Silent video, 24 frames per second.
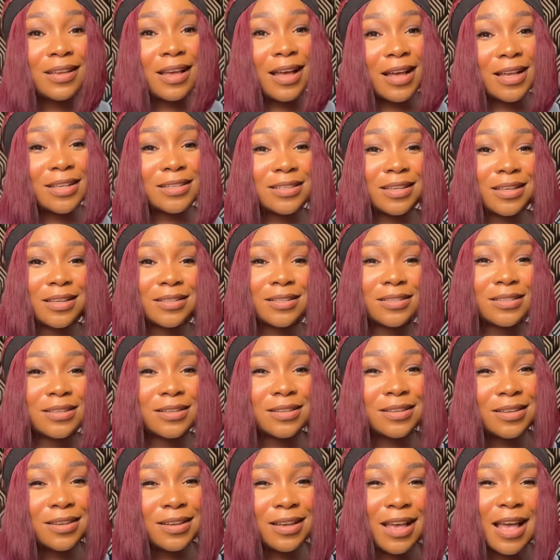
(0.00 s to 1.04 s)
As you can see,
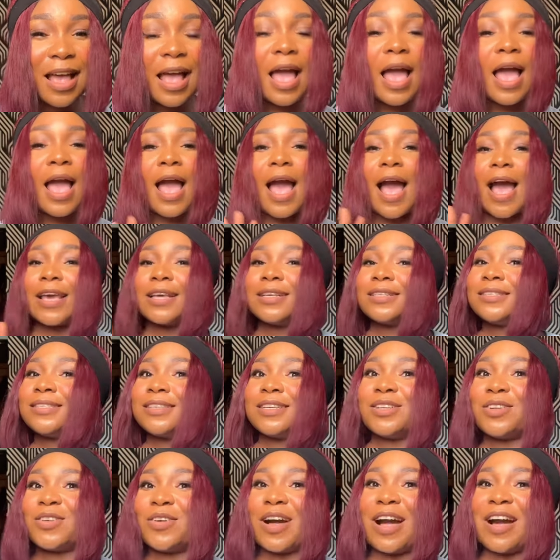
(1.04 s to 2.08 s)
I
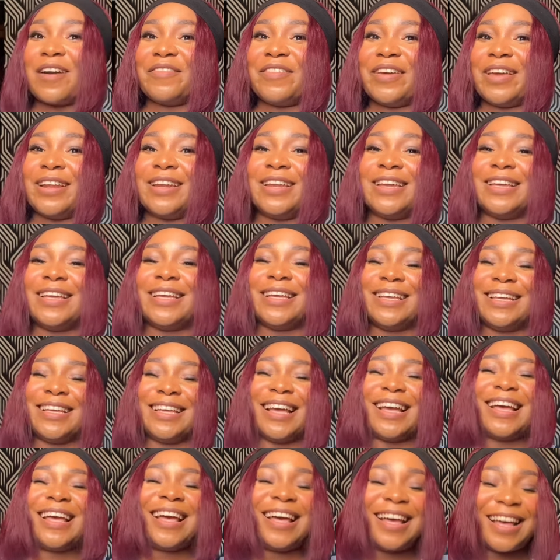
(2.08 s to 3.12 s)
still don't have any.
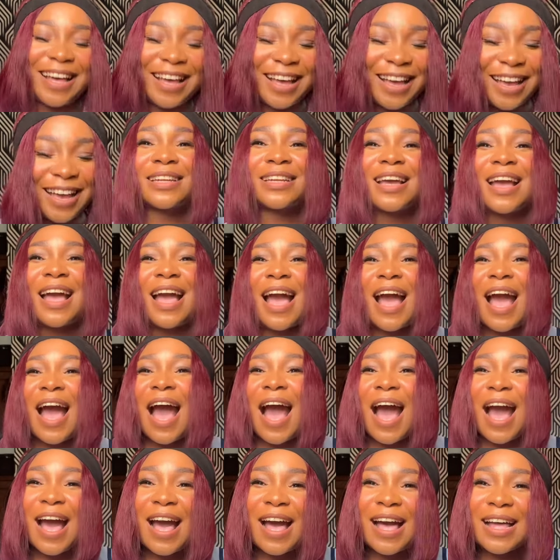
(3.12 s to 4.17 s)

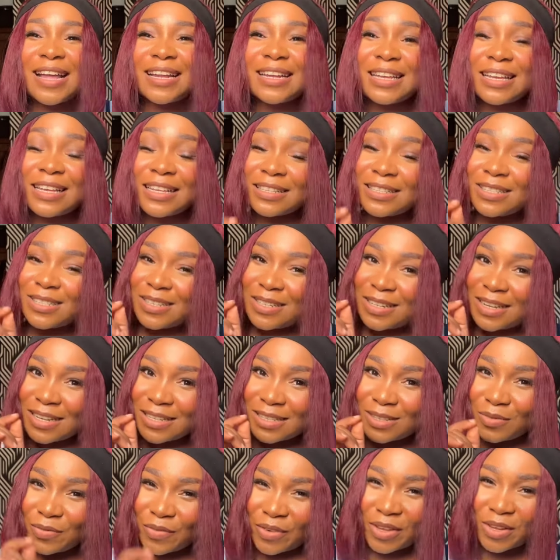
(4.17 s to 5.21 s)
And in
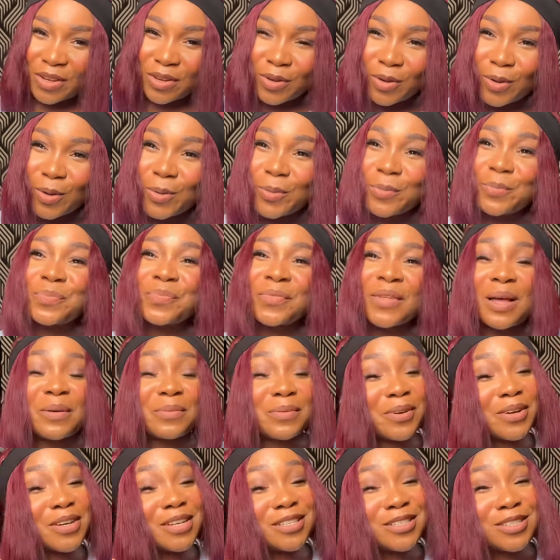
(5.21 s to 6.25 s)
today's video, I'm
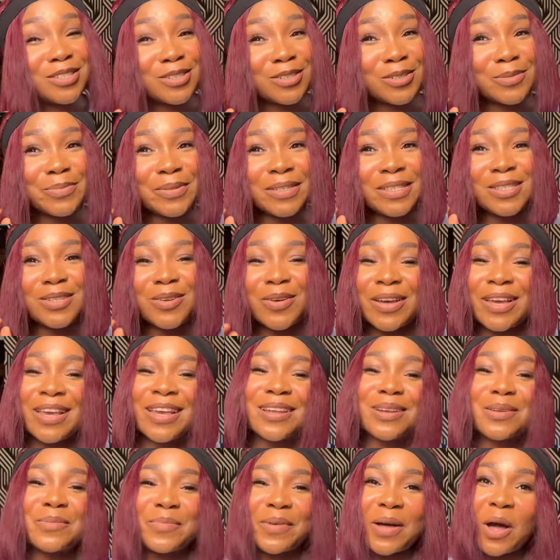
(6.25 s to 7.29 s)
going to be talking
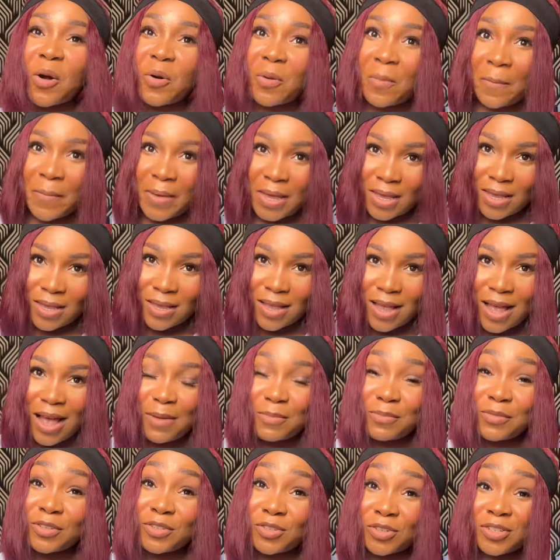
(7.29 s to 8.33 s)
about me. I'm
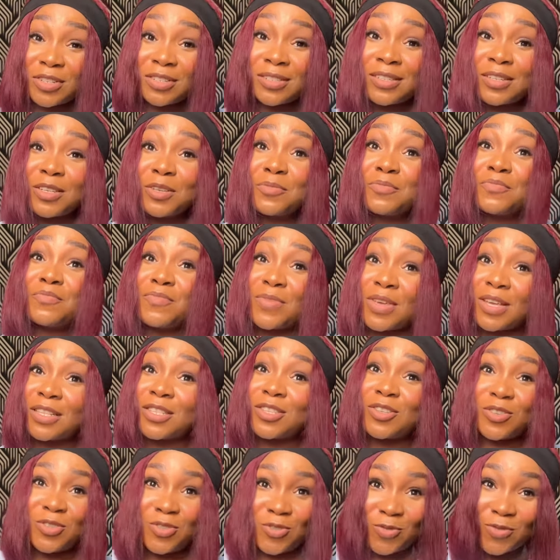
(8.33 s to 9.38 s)
introducing me to
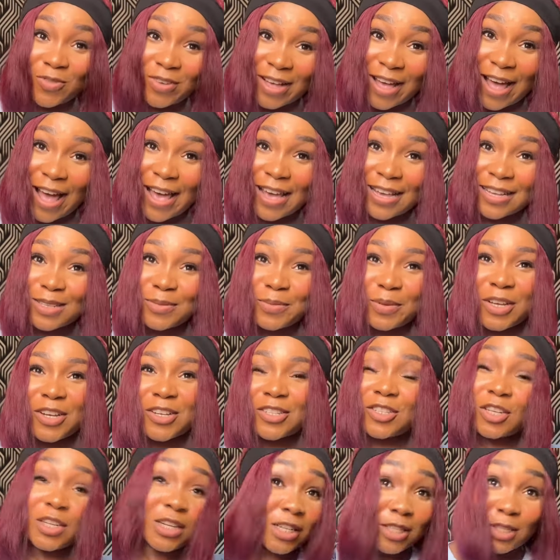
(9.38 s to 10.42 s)
you guys because
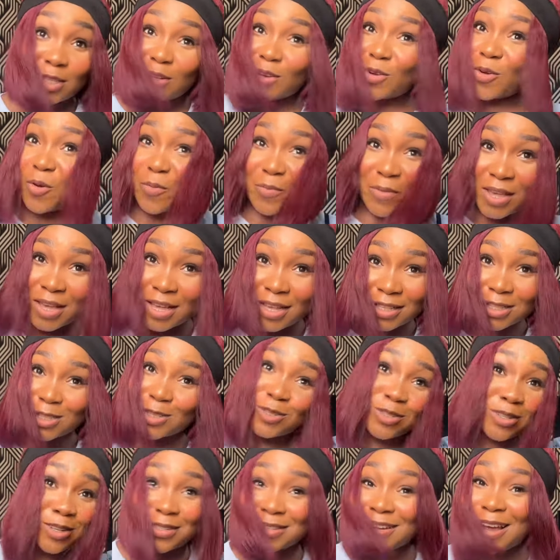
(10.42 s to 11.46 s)
you need to know me to
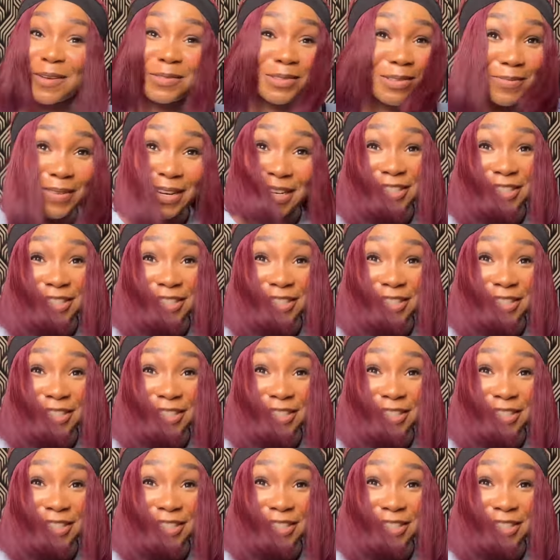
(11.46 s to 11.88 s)
subscribe to my